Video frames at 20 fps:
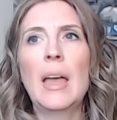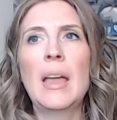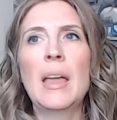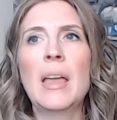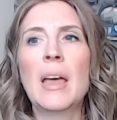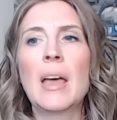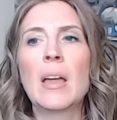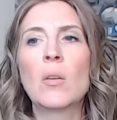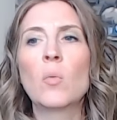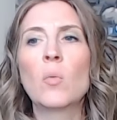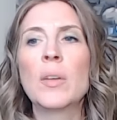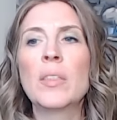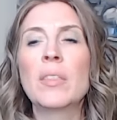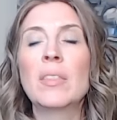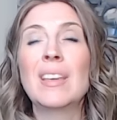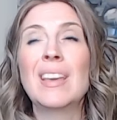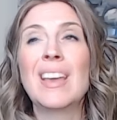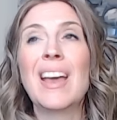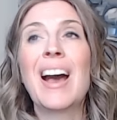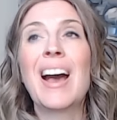And
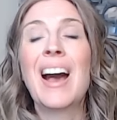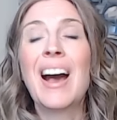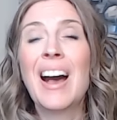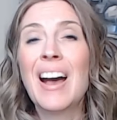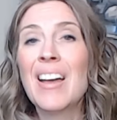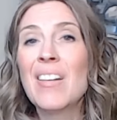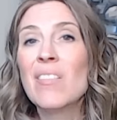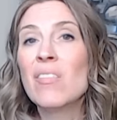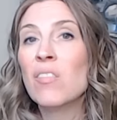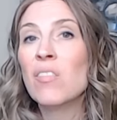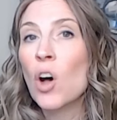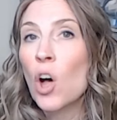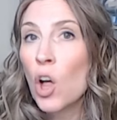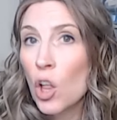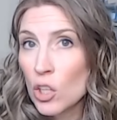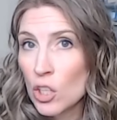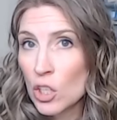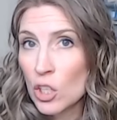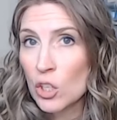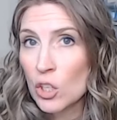with the high
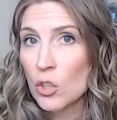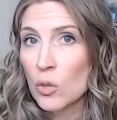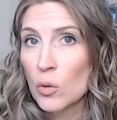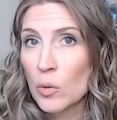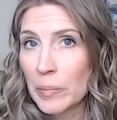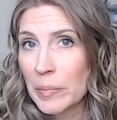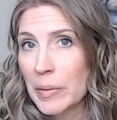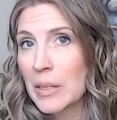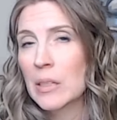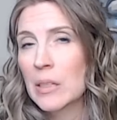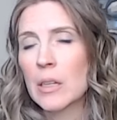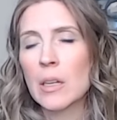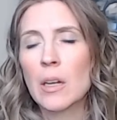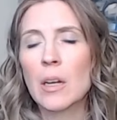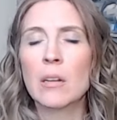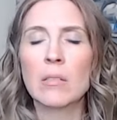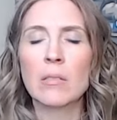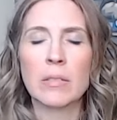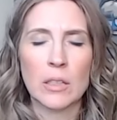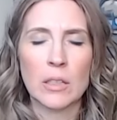volume
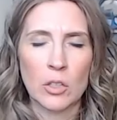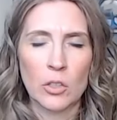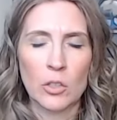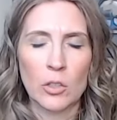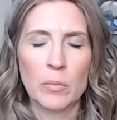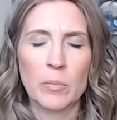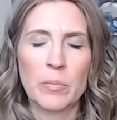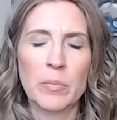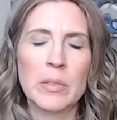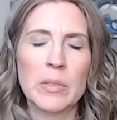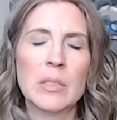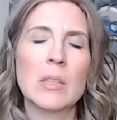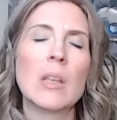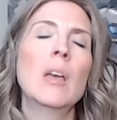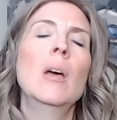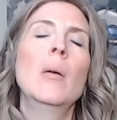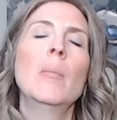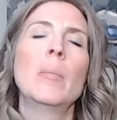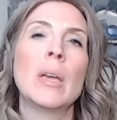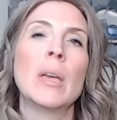of legumes
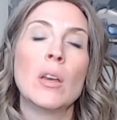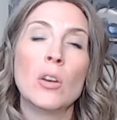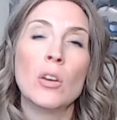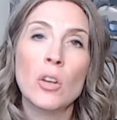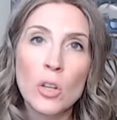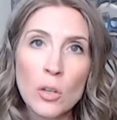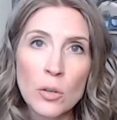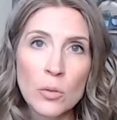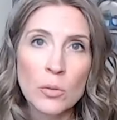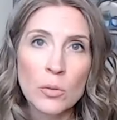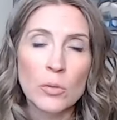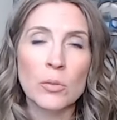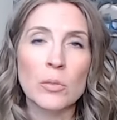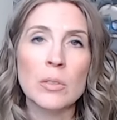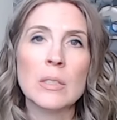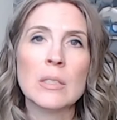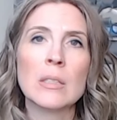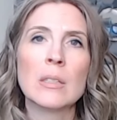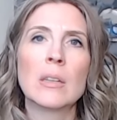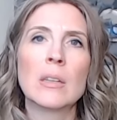being
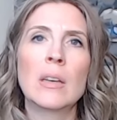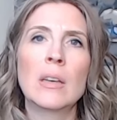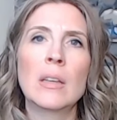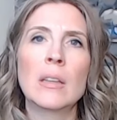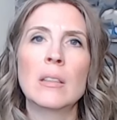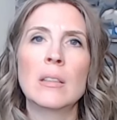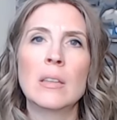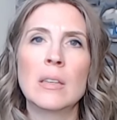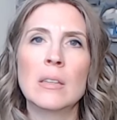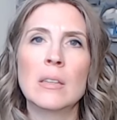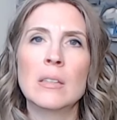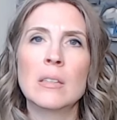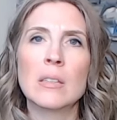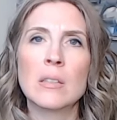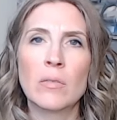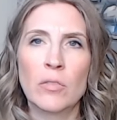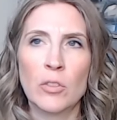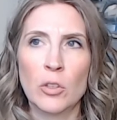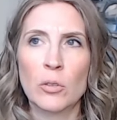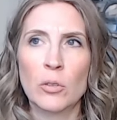used in
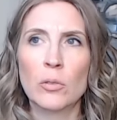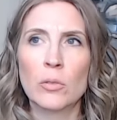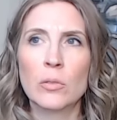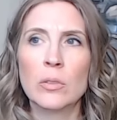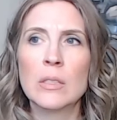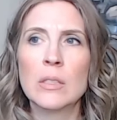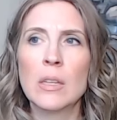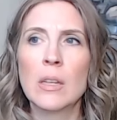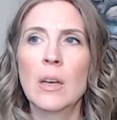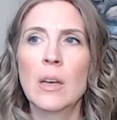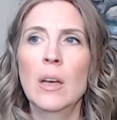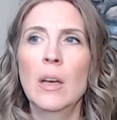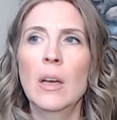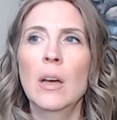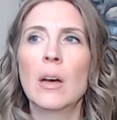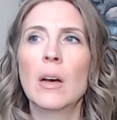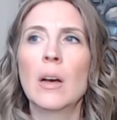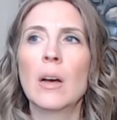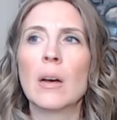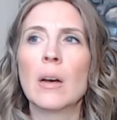these foods,
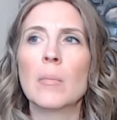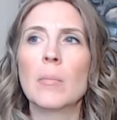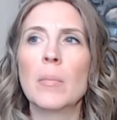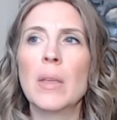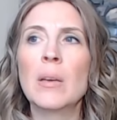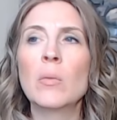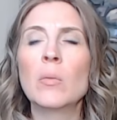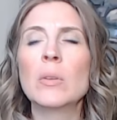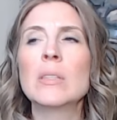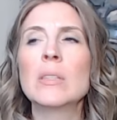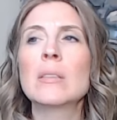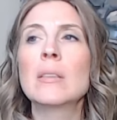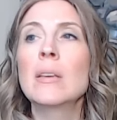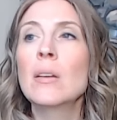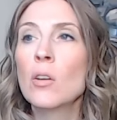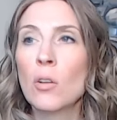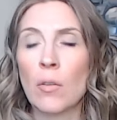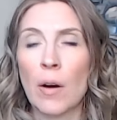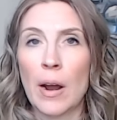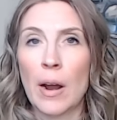um, it was
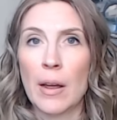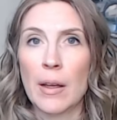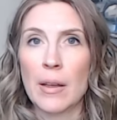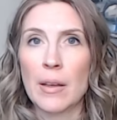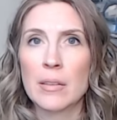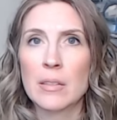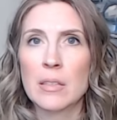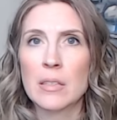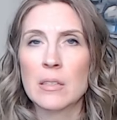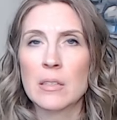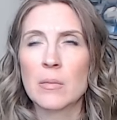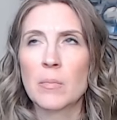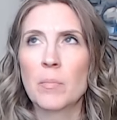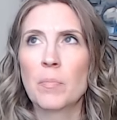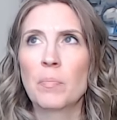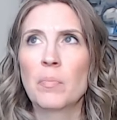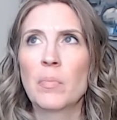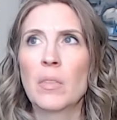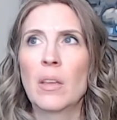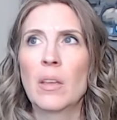theorized
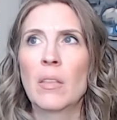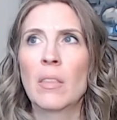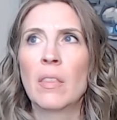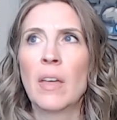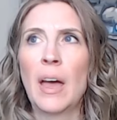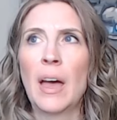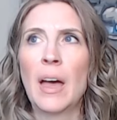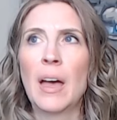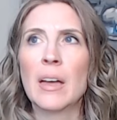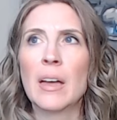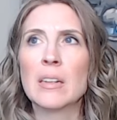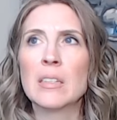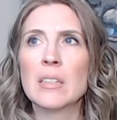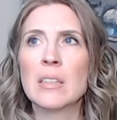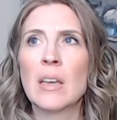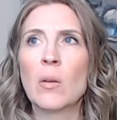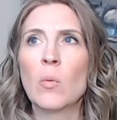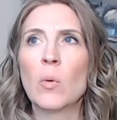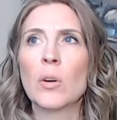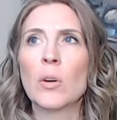that
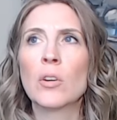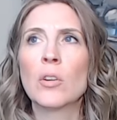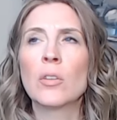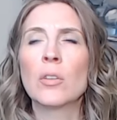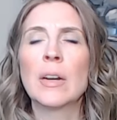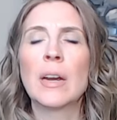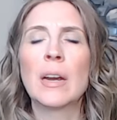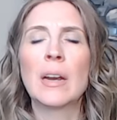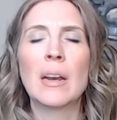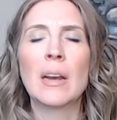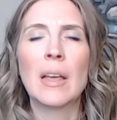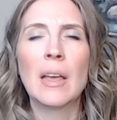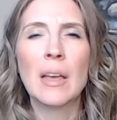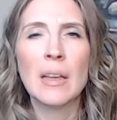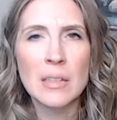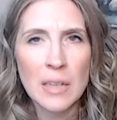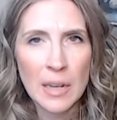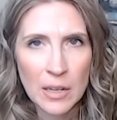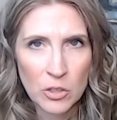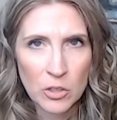they were creating
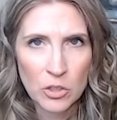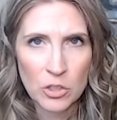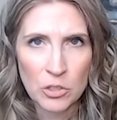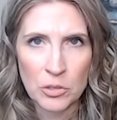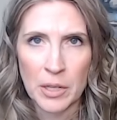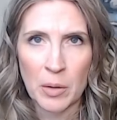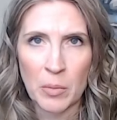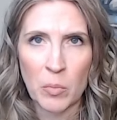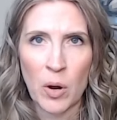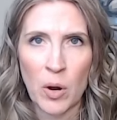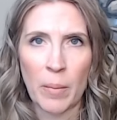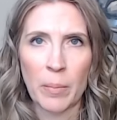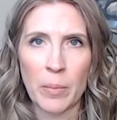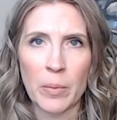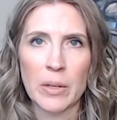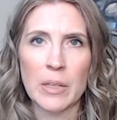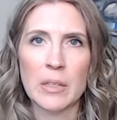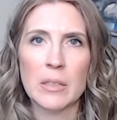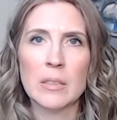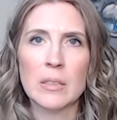anti nutrient
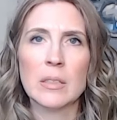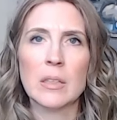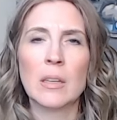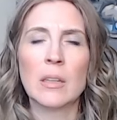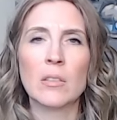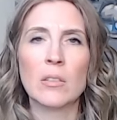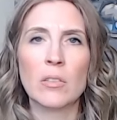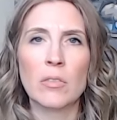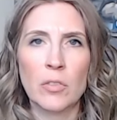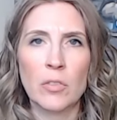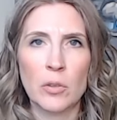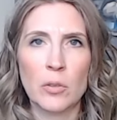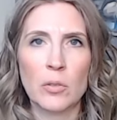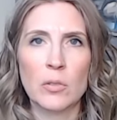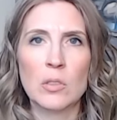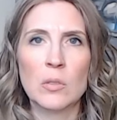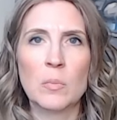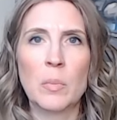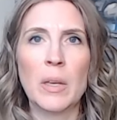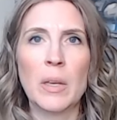properties in the
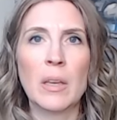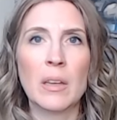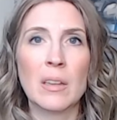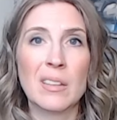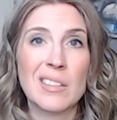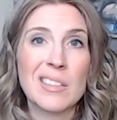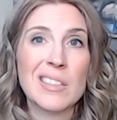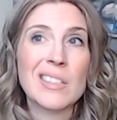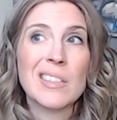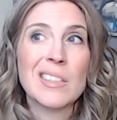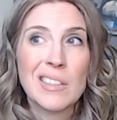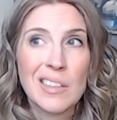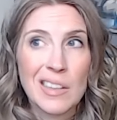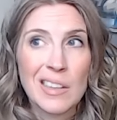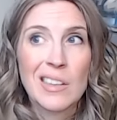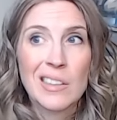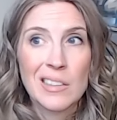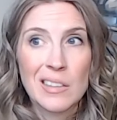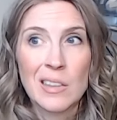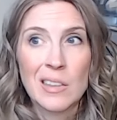foods because
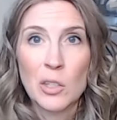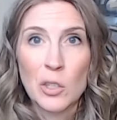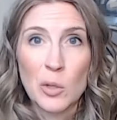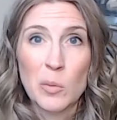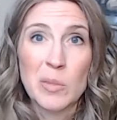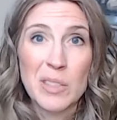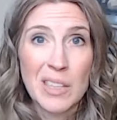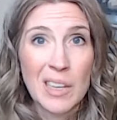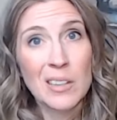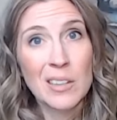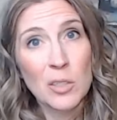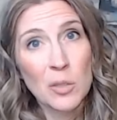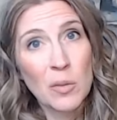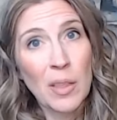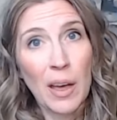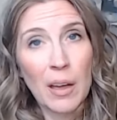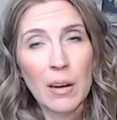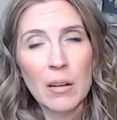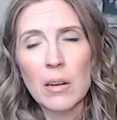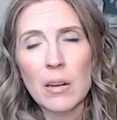legumes can do
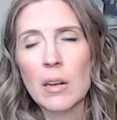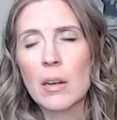that.